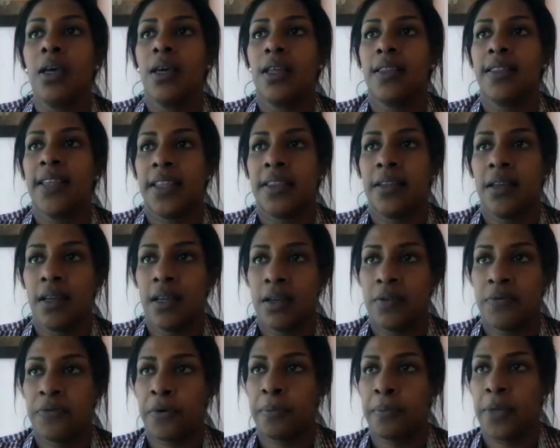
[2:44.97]
that the
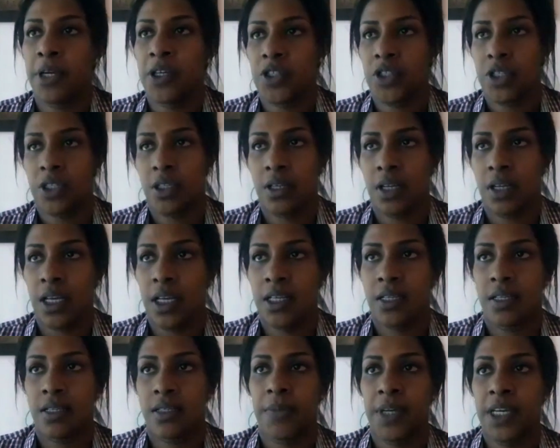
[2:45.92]
information
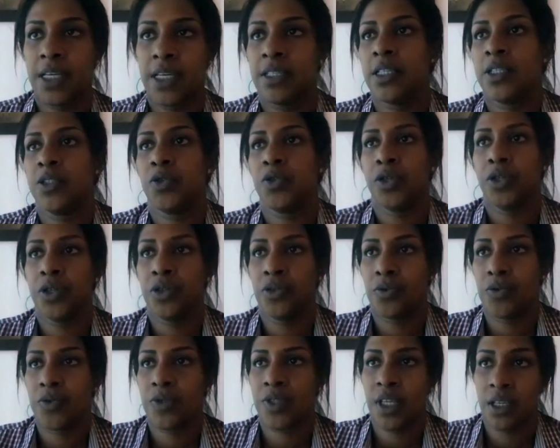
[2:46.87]
is easy to
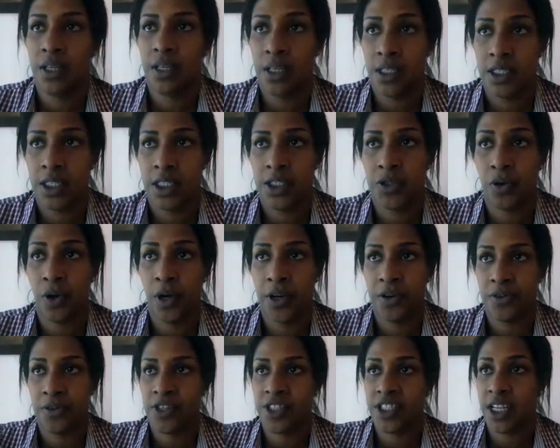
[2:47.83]
use and easy to
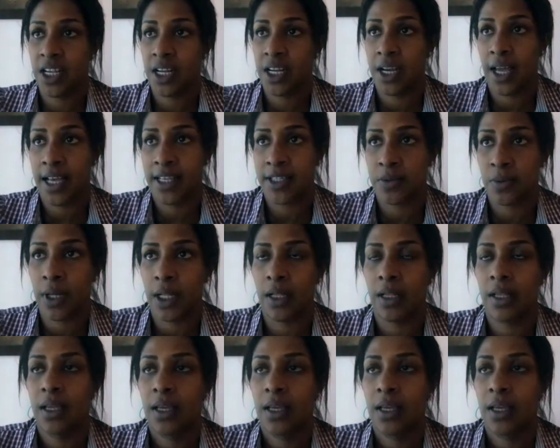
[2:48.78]
understand as well.